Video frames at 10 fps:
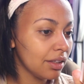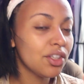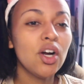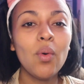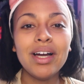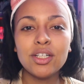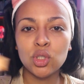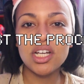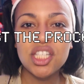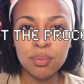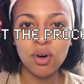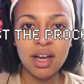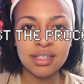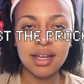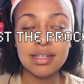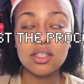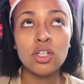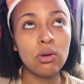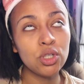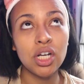You know what? Trust the process.
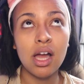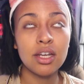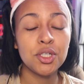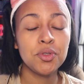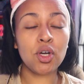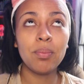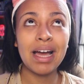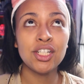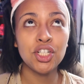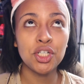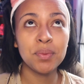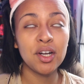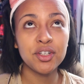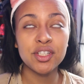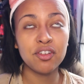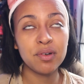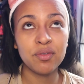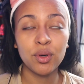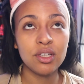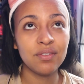Don't judge. Don't pass judgment on yourself
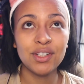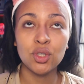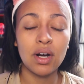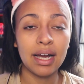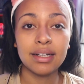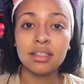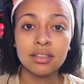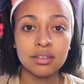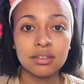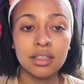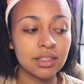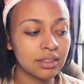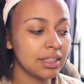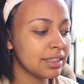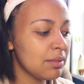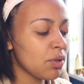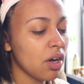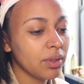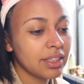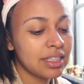before you even tried. Let's keep
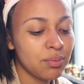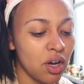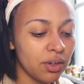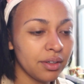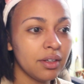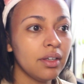going. Let's keep going.